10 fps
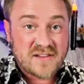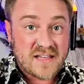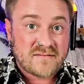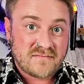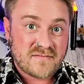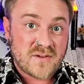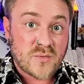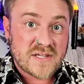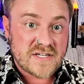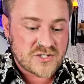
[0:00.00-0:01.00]
like the
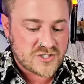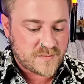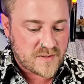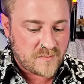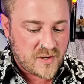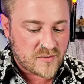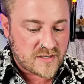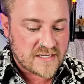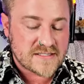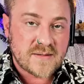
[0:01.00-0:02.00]
relationship component
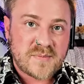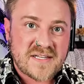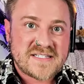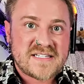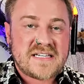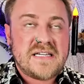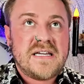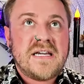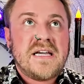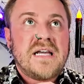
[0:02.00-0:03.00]
and simplicity.
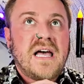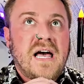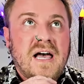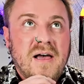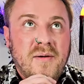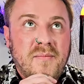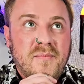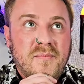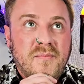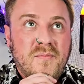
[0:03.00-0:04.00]
What
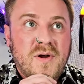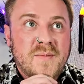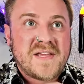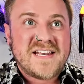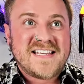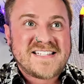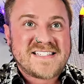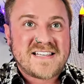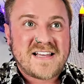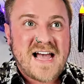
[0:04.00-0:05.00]
I'm getting is
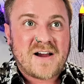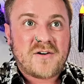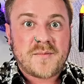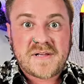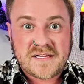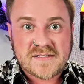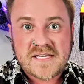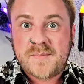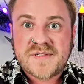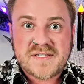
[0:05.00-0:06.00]
the acronym KISS.
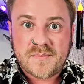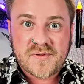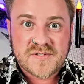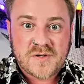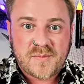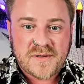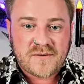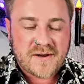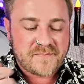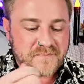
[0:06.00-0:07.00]
Keep it simple, stupid,
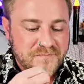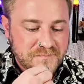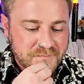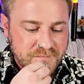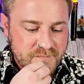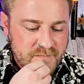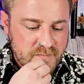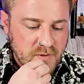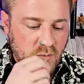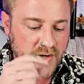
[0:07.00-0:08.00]
right?
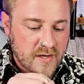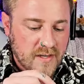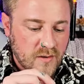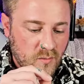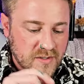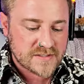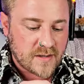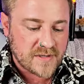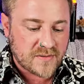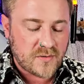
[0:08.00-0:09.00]
What's
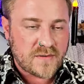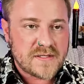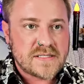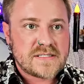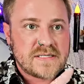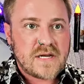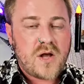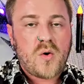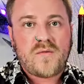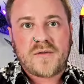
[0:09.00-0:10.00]
coming through on this is to
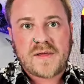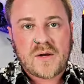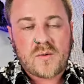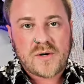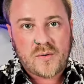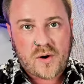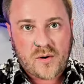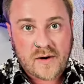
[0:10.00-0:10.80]
not overthink where you are